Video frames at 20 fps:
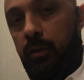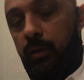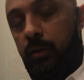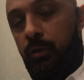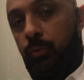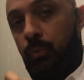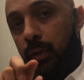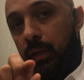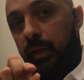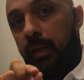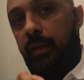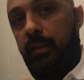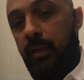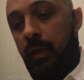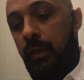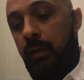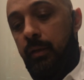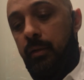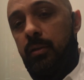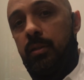you will get
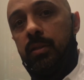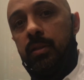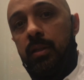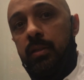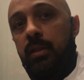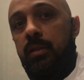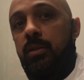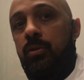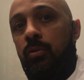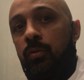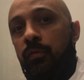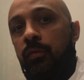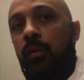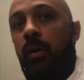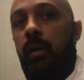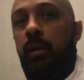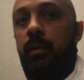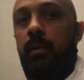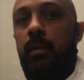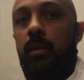alert, this is
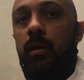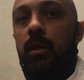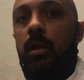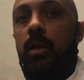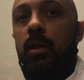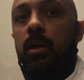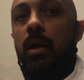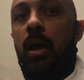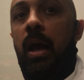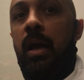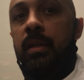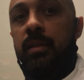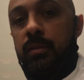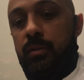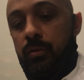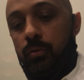offline. And